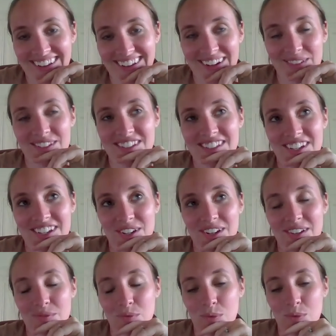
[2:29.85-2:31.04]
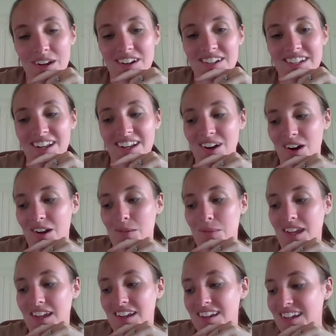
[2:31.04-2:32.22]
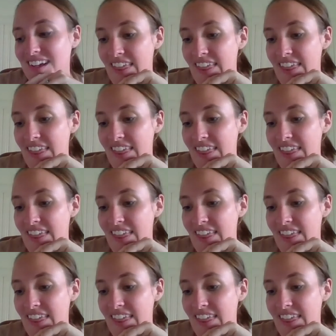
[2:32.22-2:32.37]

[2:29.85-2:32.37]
And it was such a weird dichotomy.